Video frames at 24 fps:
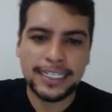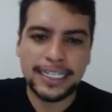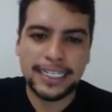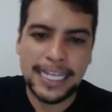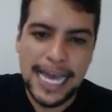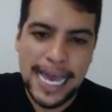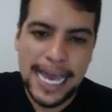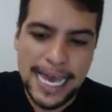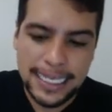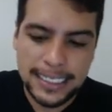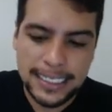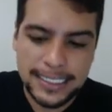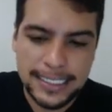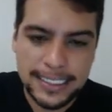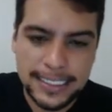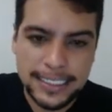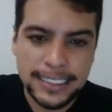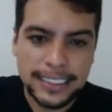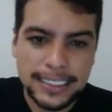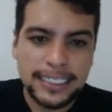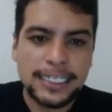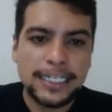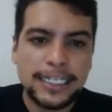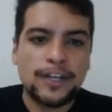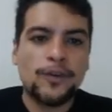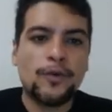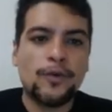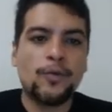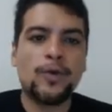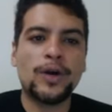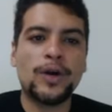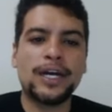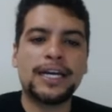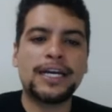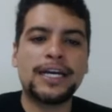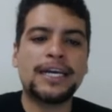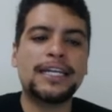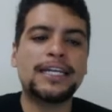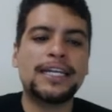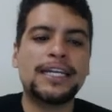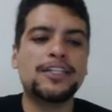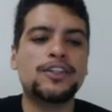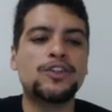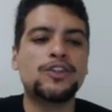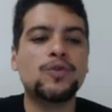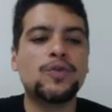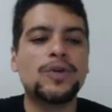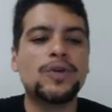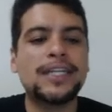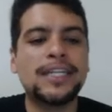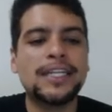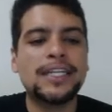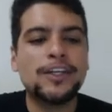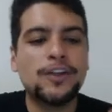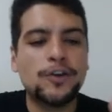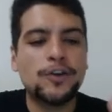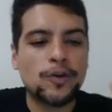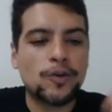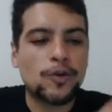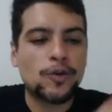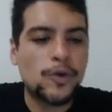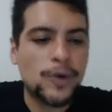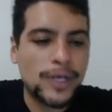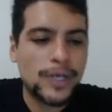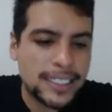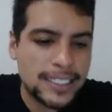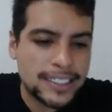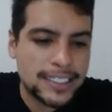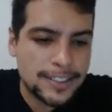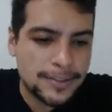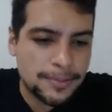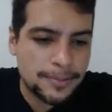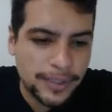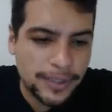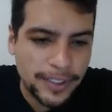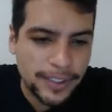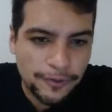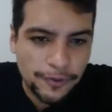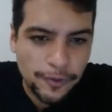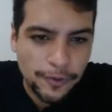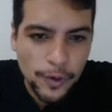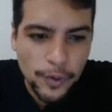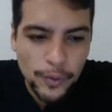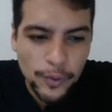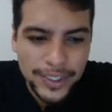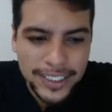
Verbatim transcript: class, we're gonna do a little quiz before we